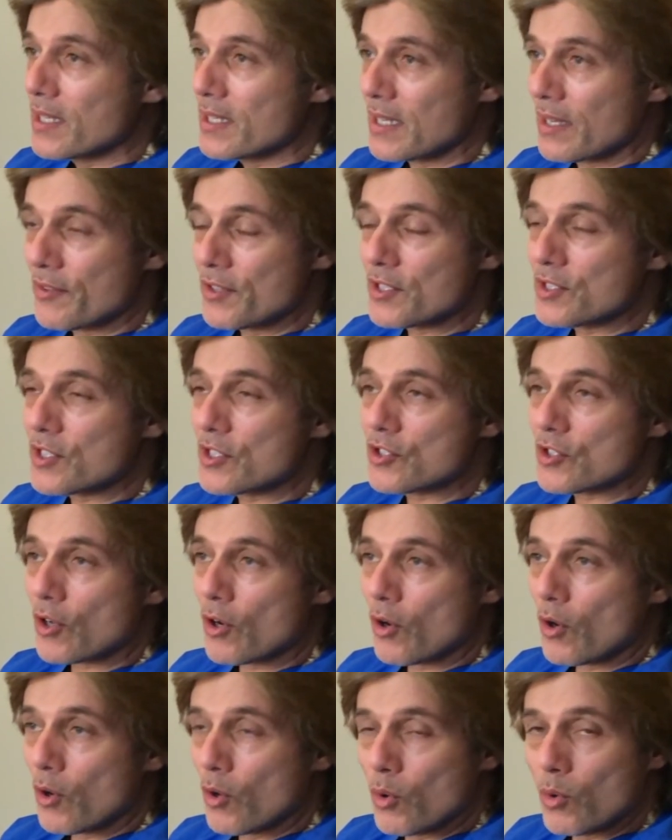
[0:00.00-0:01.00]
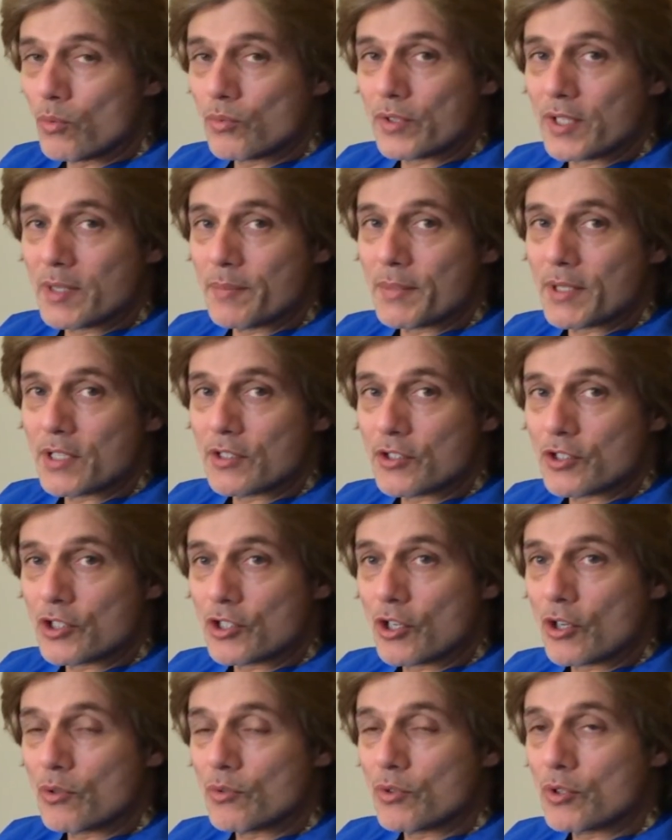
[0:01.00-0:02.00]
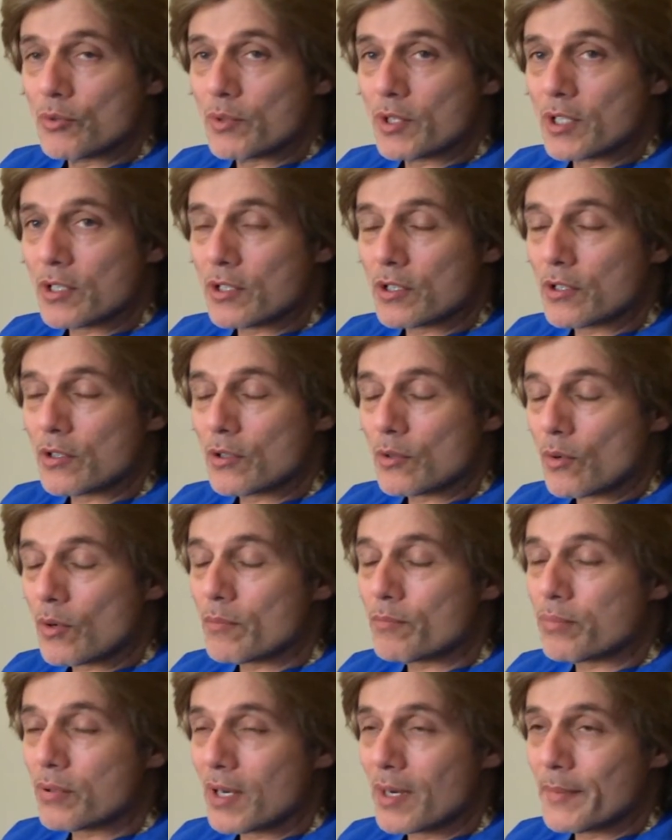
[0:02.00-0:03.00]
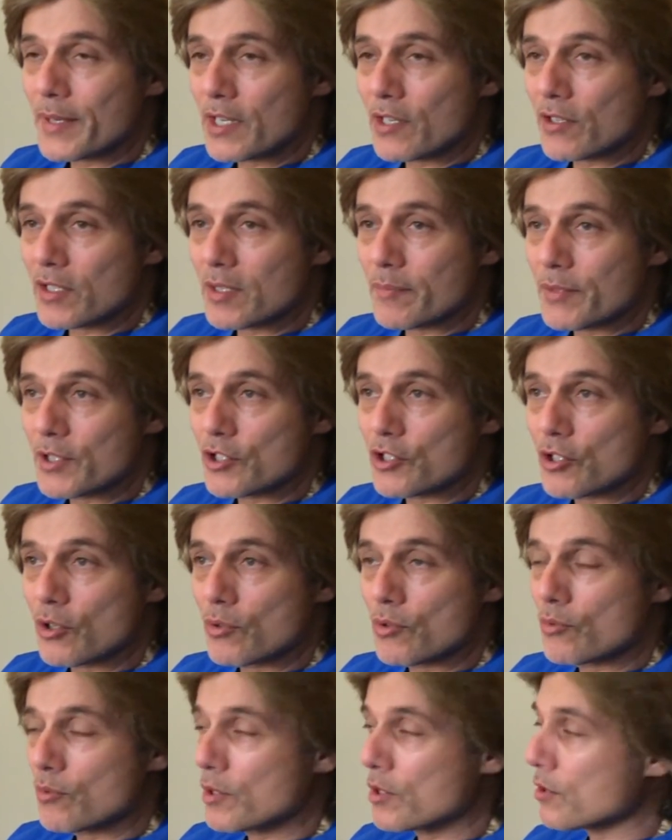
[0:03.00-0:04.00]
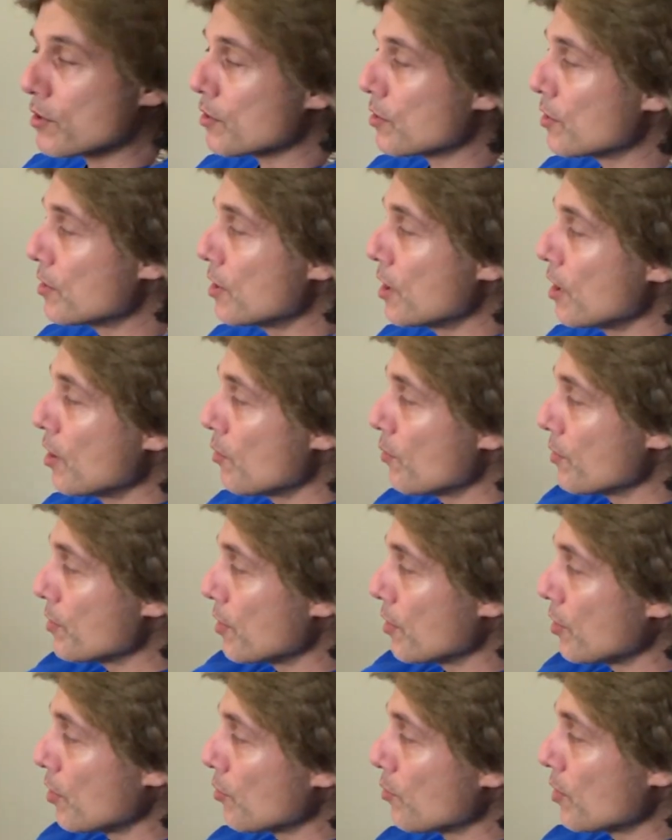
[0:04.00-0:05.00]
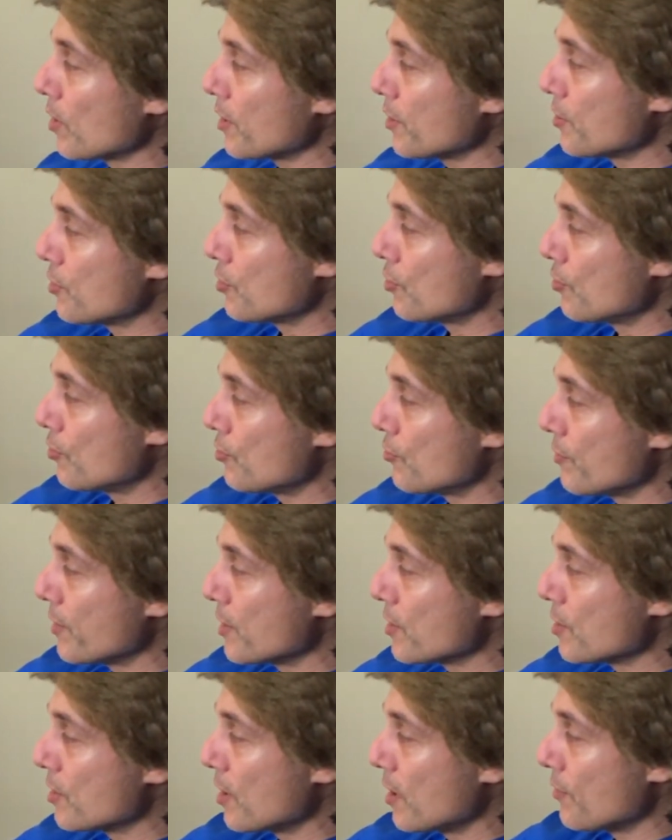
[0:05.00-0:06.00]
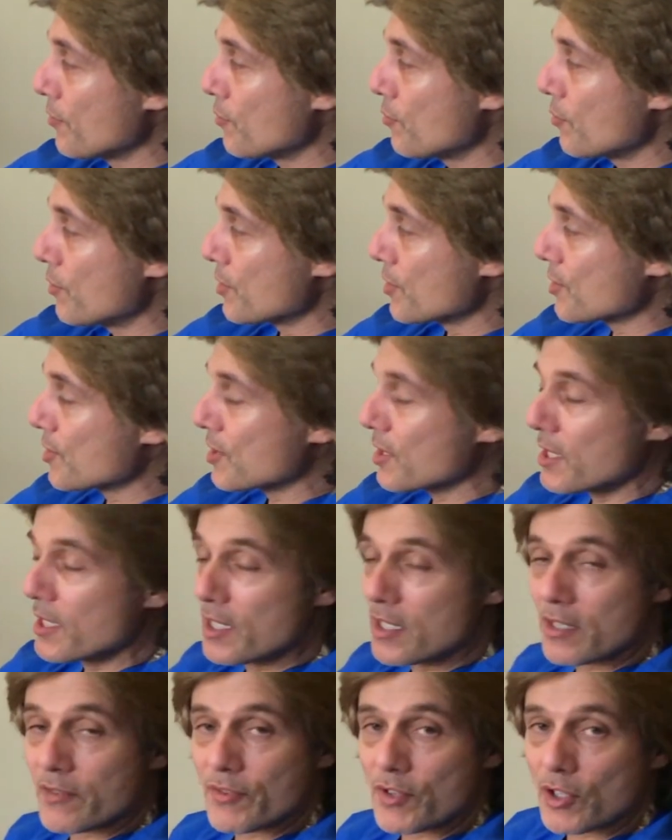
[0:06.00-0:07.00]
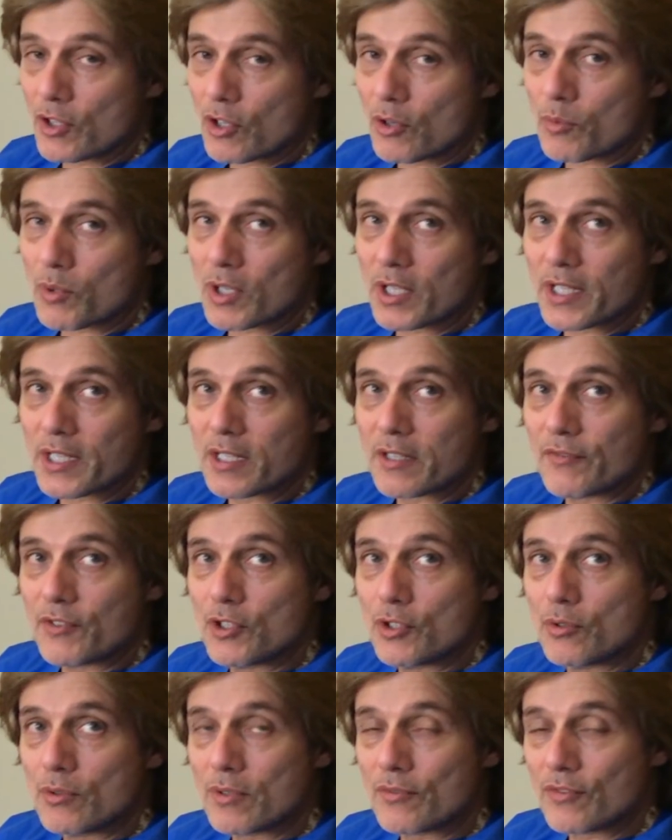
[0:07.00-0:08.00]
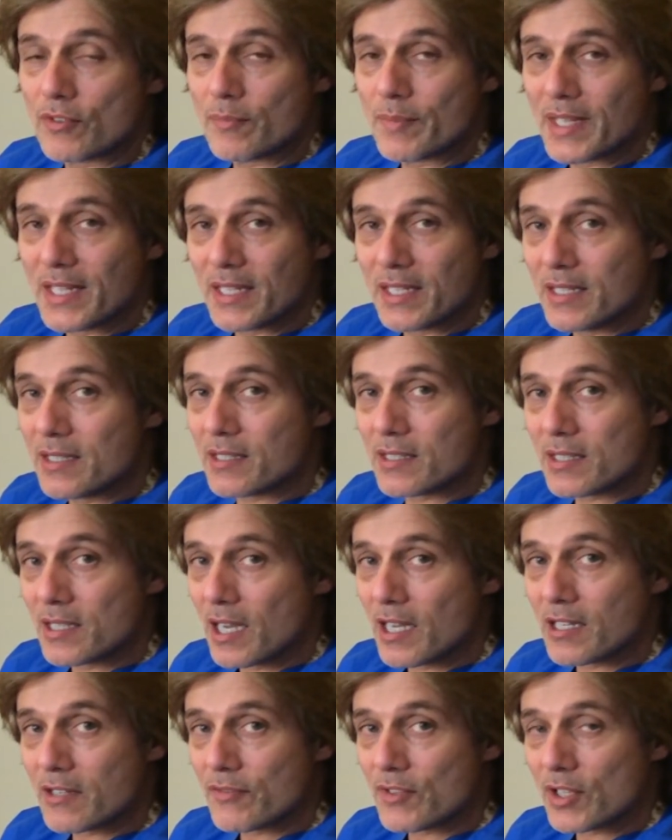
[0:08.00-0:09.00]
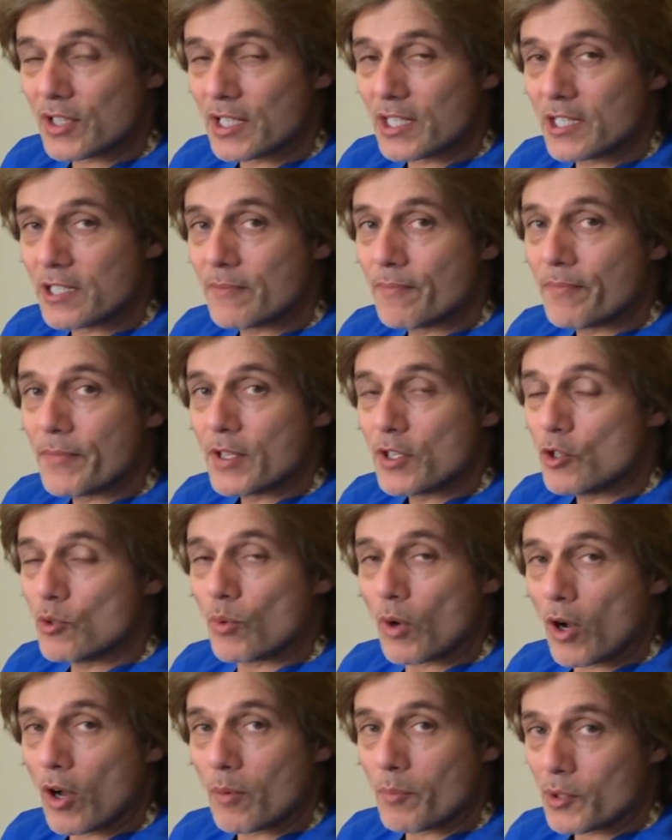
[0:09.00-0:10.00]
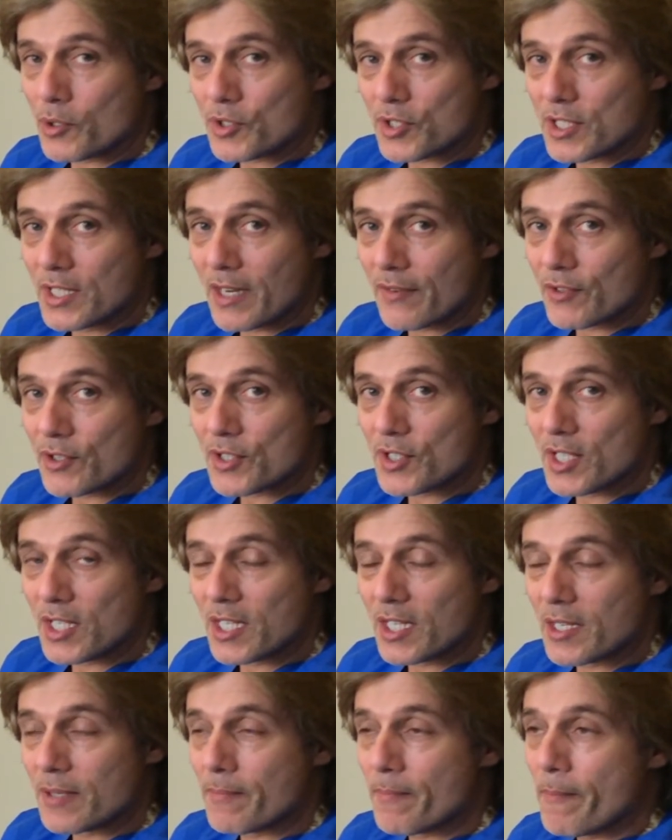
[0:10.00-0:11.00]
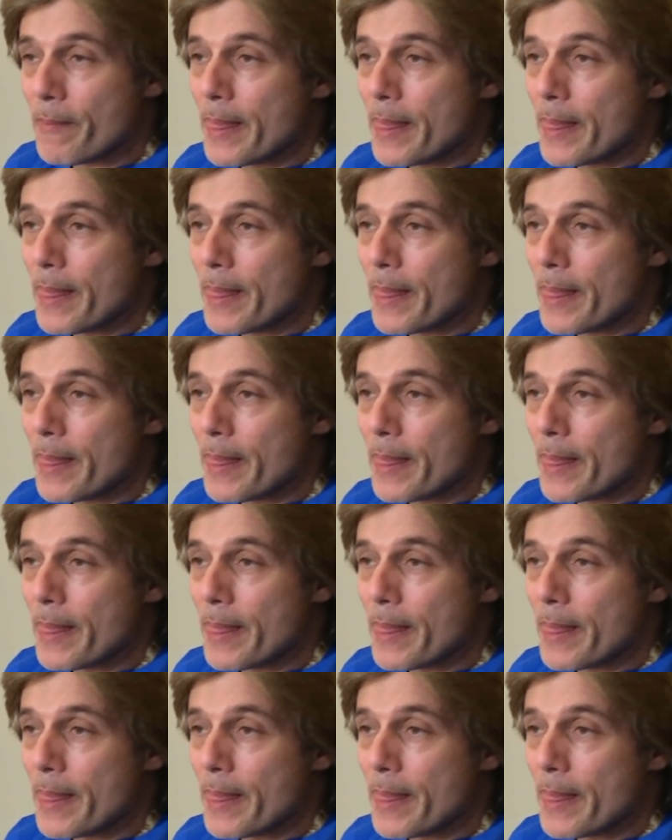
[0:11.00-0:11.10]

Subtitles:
Now, this has only been shown to occur, or primarily been shown to occur, when the lower lid surgery is done through the skin of the lower lid. If you do it from the inside of the lid, you almost never see it.